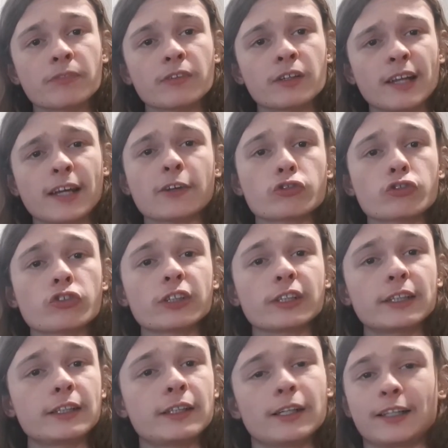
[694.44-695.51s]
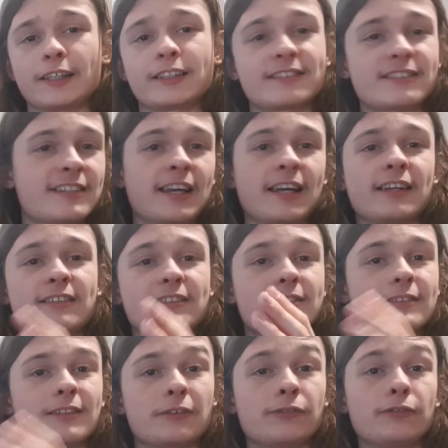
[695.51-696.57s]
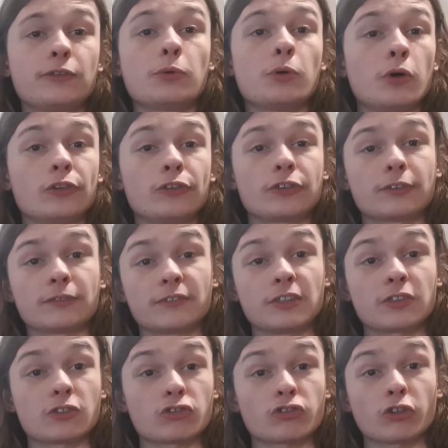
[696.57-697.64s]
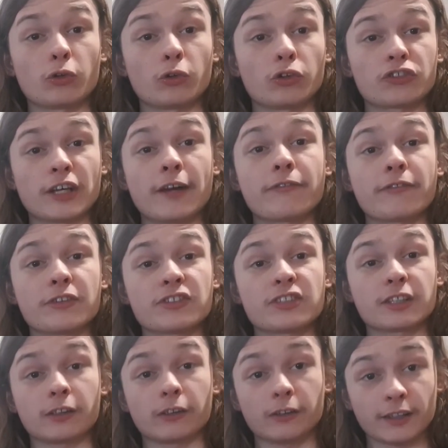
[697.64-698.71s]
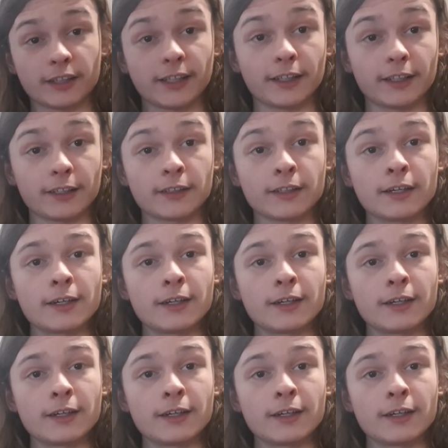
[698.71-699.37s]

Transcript: Naturally, I test a few hundred of these controllers every single day,